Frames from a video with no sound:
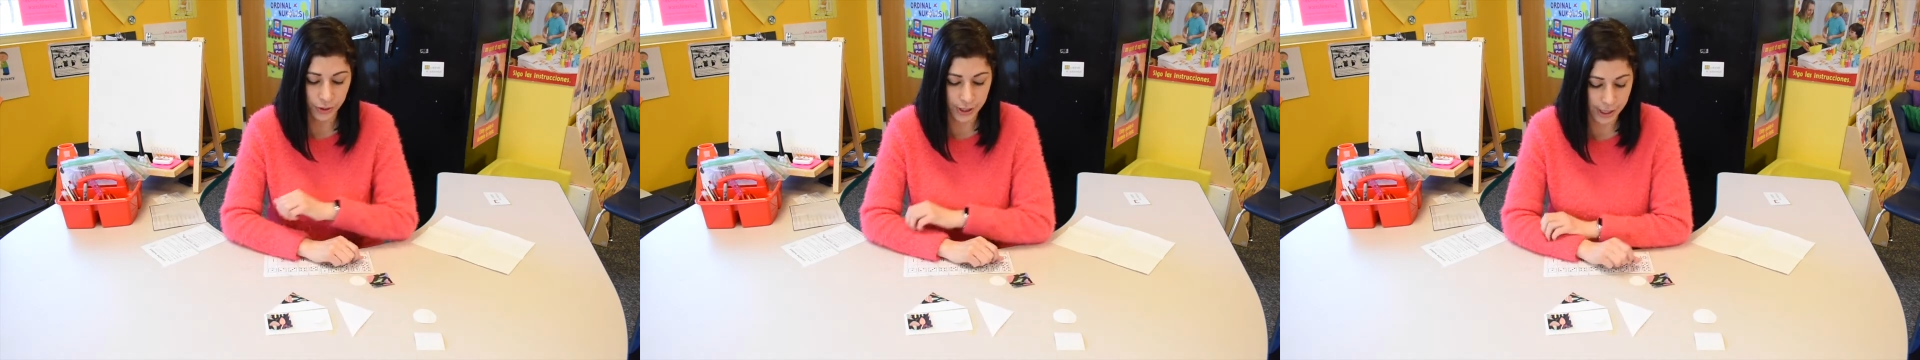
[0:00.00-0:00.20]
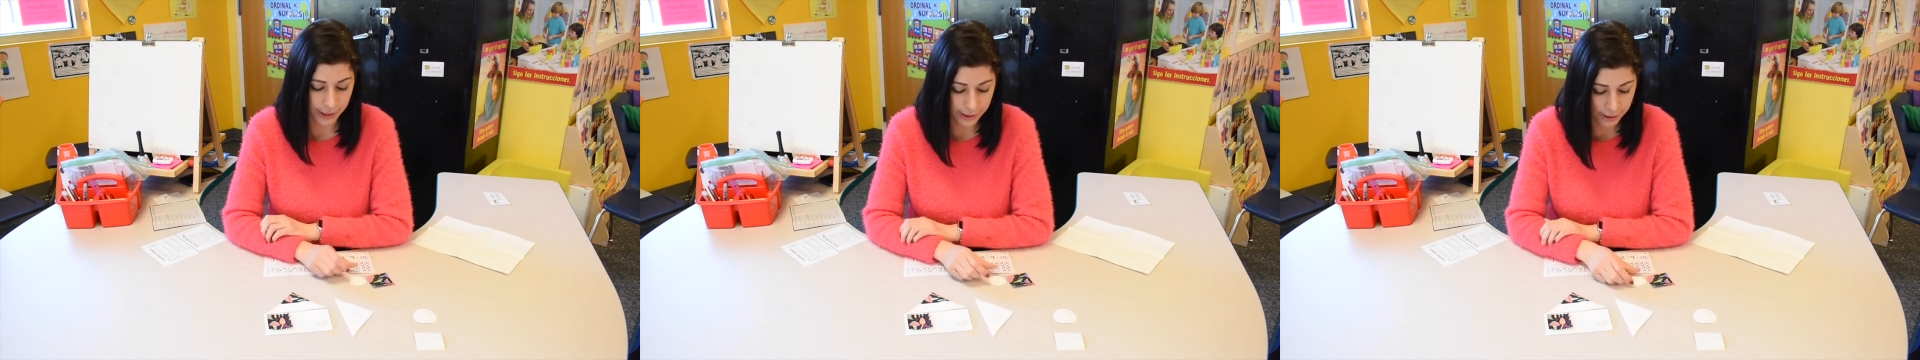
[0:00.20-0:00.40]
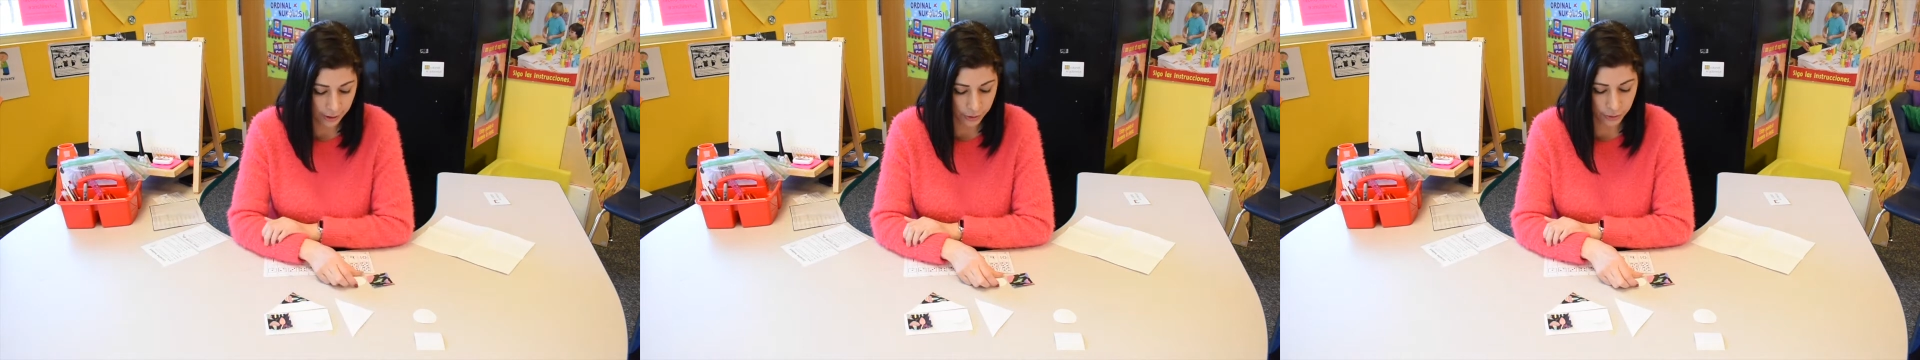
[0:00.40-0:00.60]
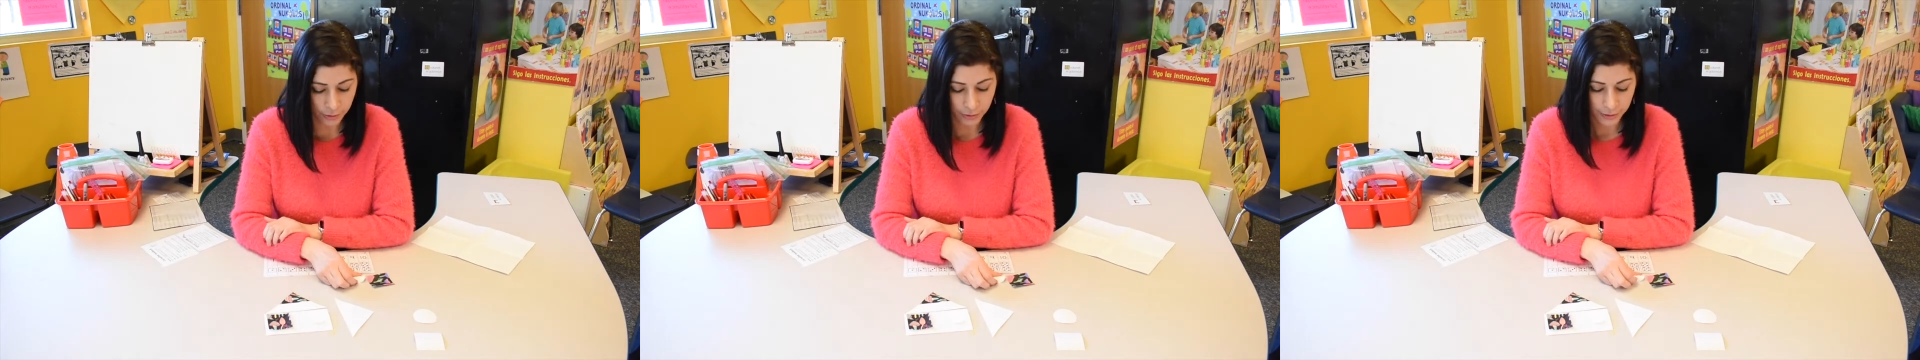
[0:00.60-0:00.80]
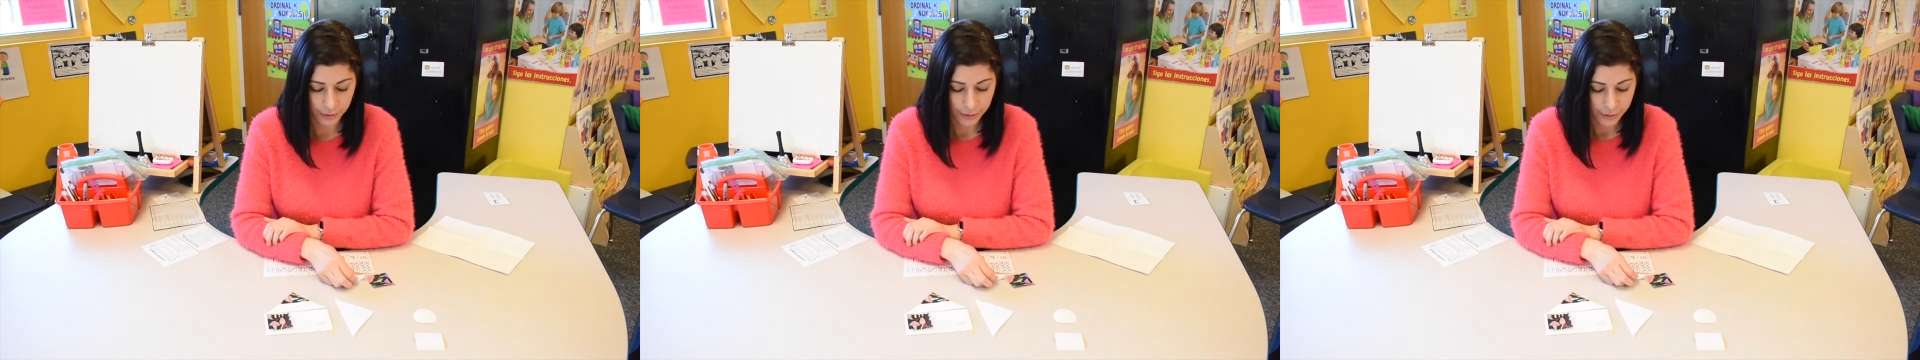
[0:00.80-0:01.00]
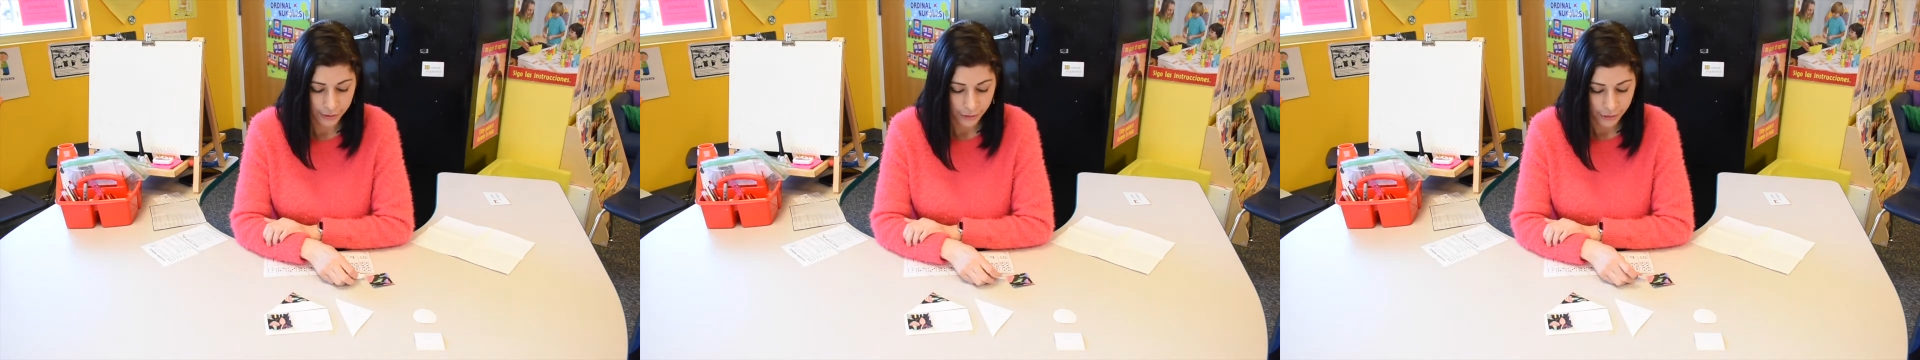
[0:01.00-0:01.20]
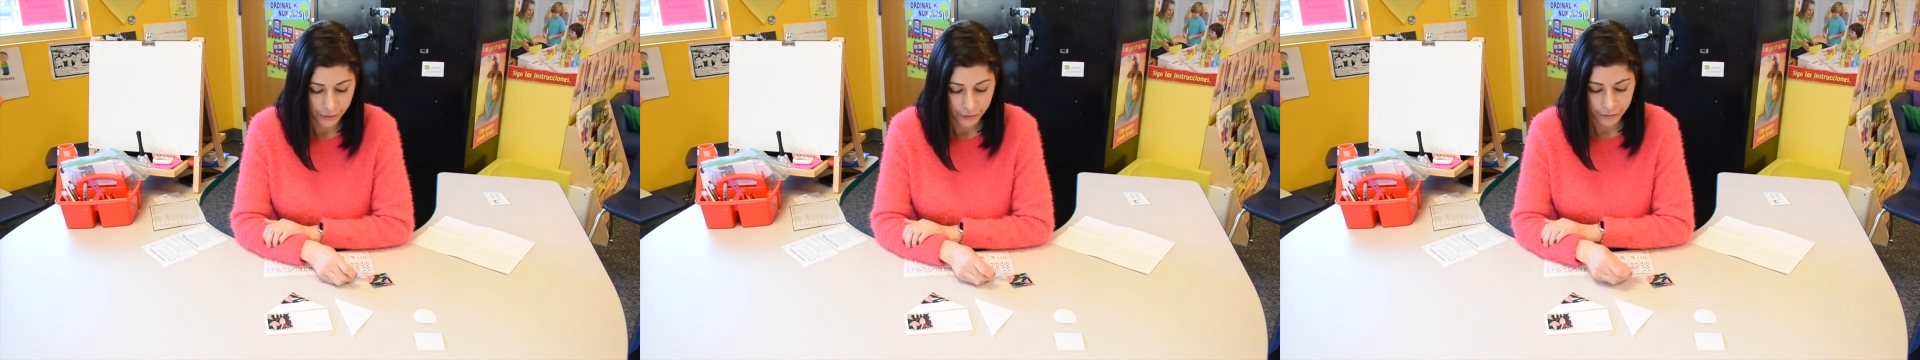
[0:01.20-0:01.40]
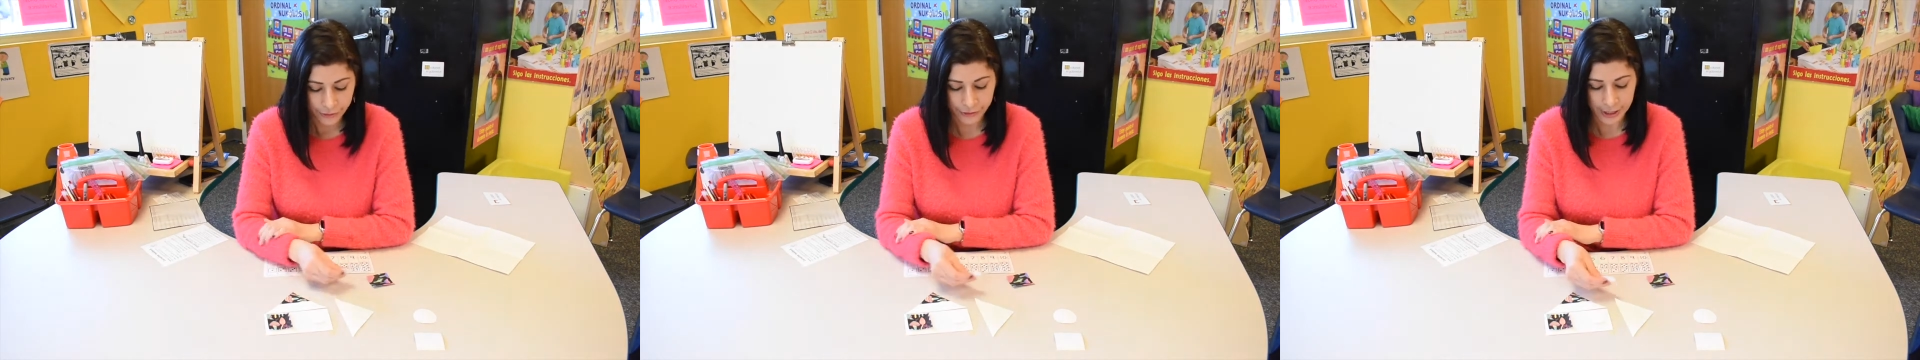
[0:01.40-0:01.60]
a little
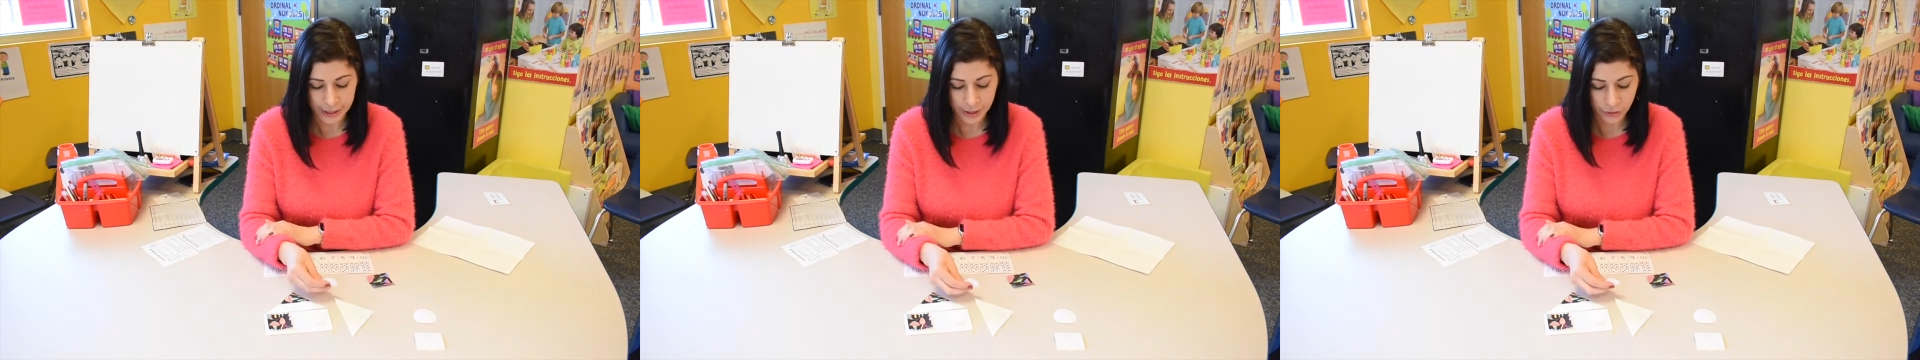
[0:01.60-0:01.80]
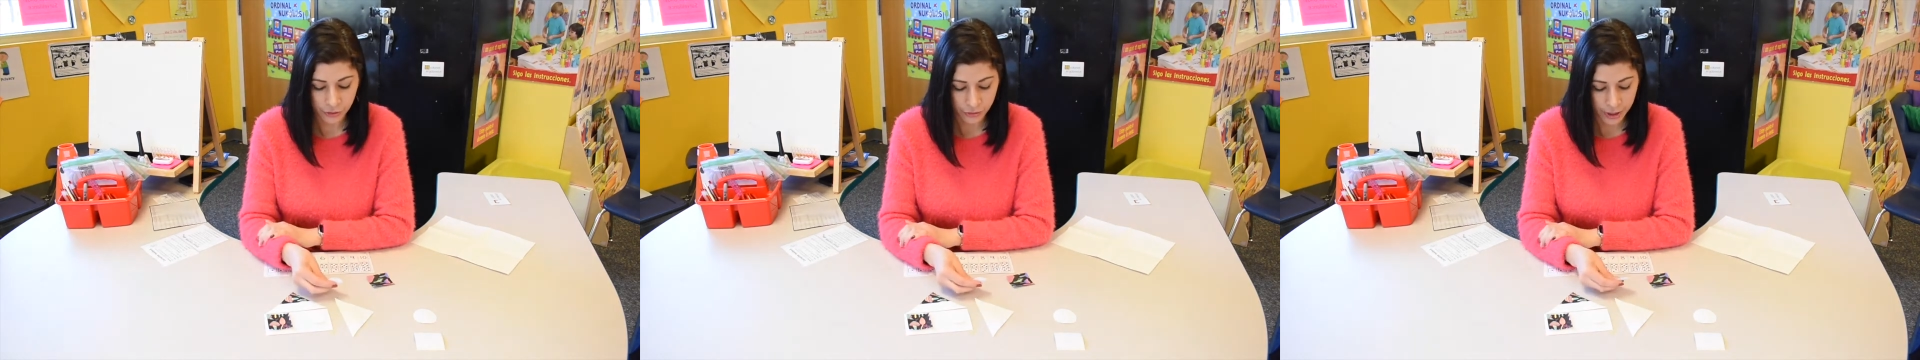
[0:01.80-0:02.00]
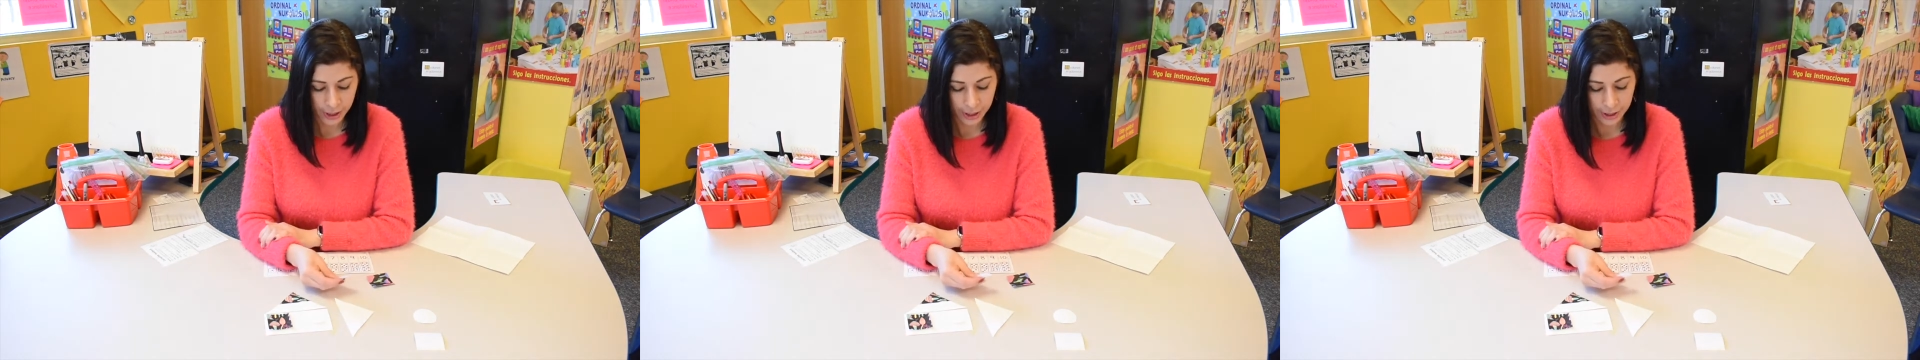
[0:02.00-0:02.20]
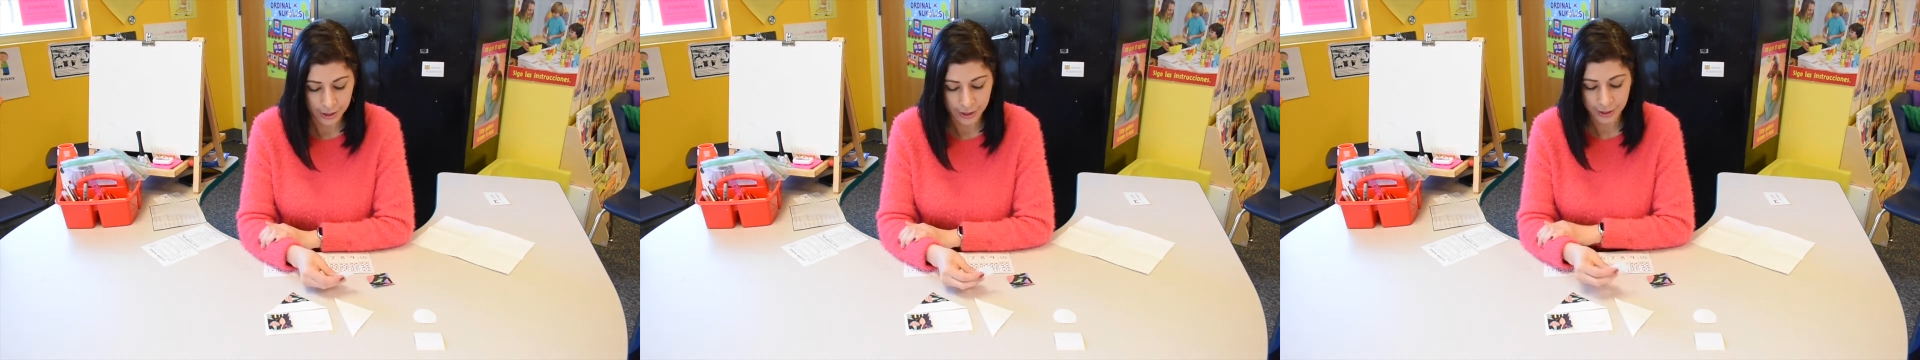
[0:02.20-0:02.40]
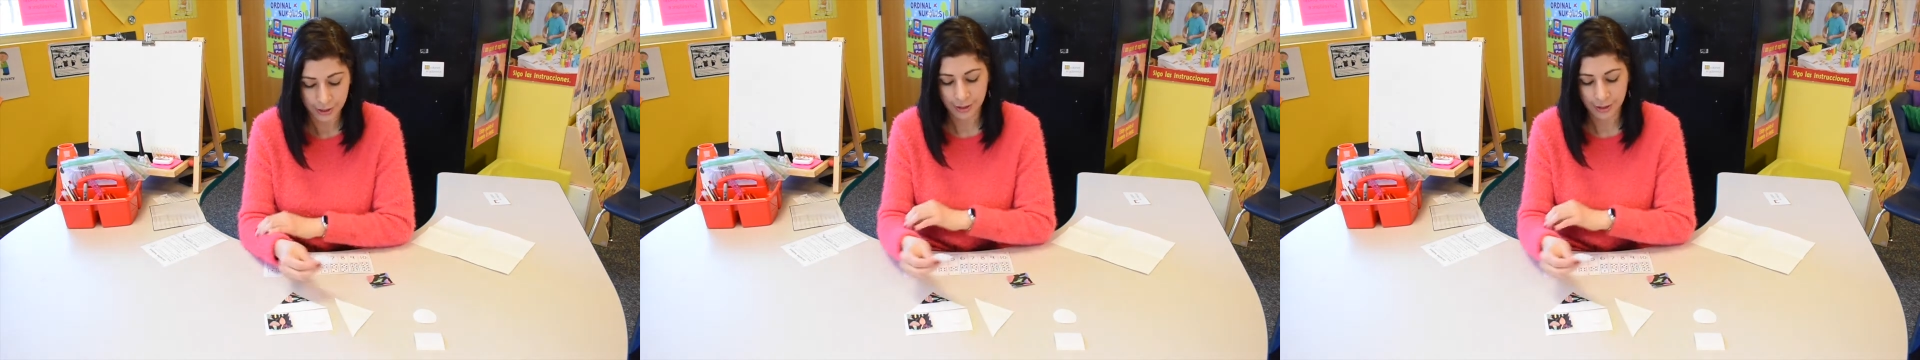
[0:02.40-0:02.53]
funny tree.